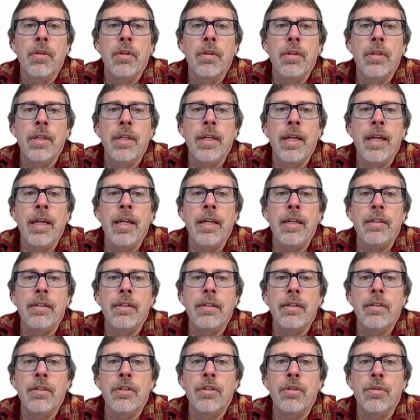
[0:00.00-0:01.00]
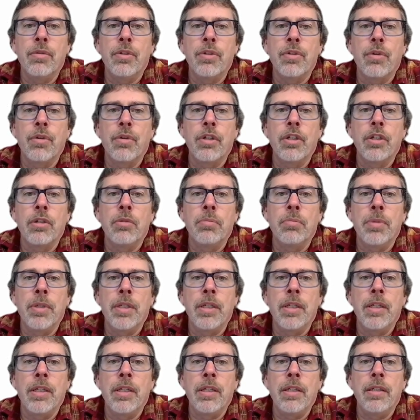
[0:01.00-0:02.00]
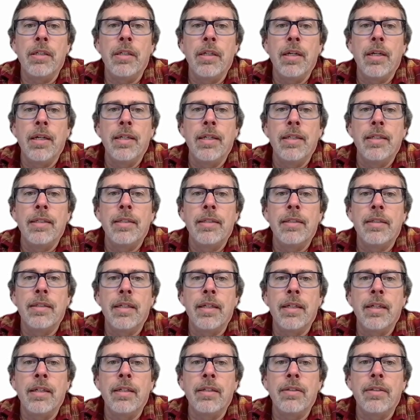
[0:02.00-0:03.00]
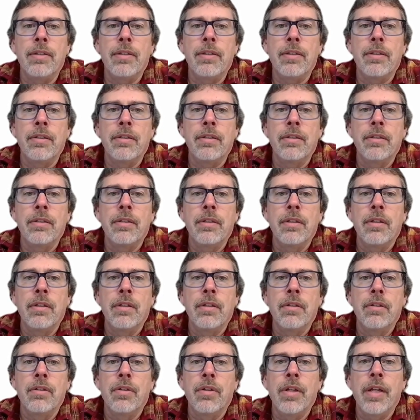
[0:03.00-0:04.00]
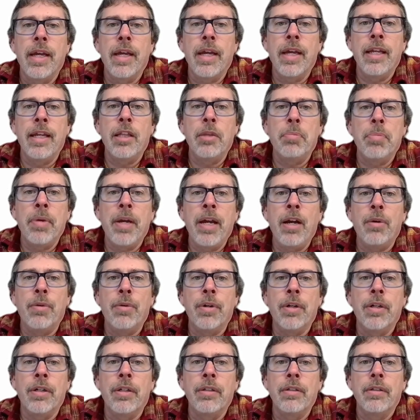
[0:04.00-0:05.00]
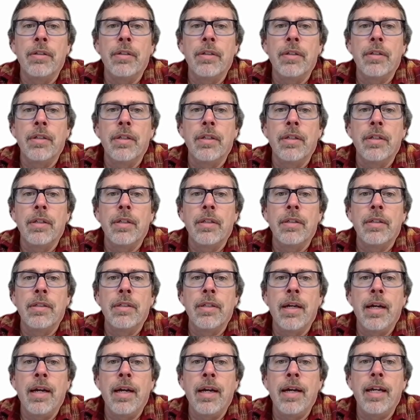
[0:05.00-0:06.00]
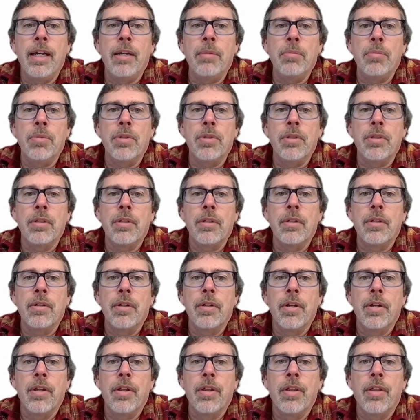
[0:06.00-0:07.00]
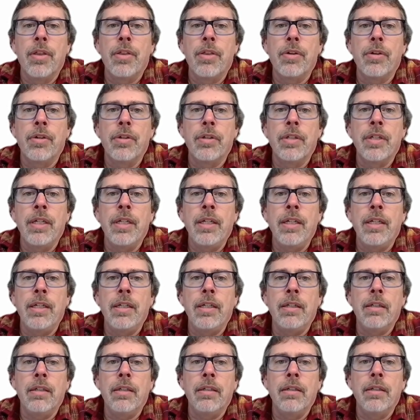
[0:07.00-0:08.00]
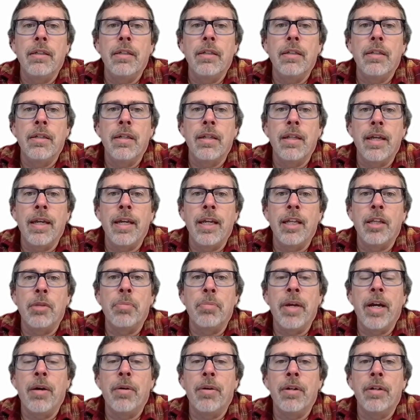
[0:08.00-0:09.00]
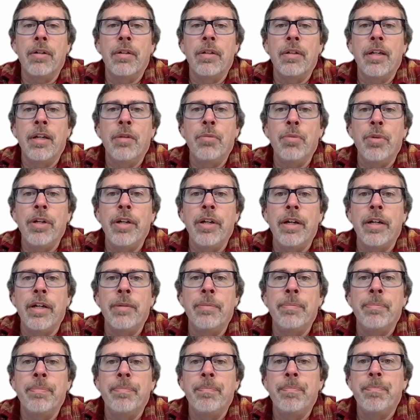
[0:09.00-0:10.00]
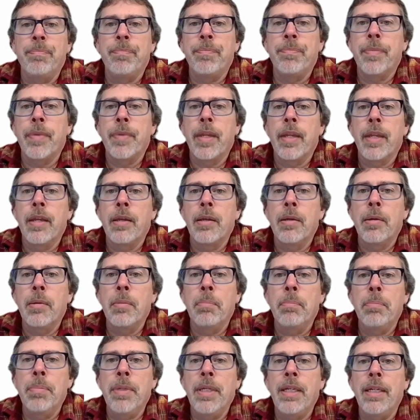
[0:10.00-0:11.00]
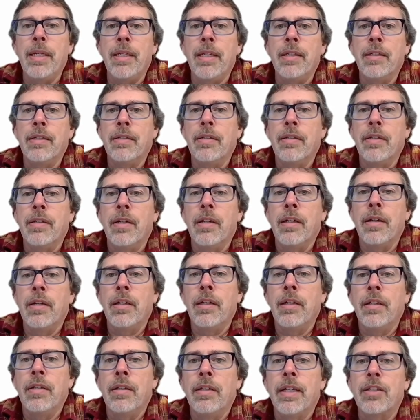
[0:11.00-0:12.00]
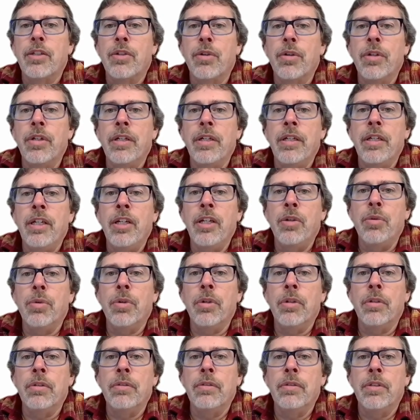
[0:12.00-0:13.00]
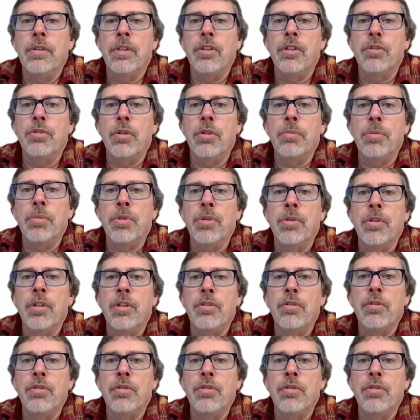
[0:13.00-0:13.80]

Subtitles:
the 8. So it's going to be 6 to the 8th power times 13 to the 8th power. And we're done. B, that's going to equal, distribute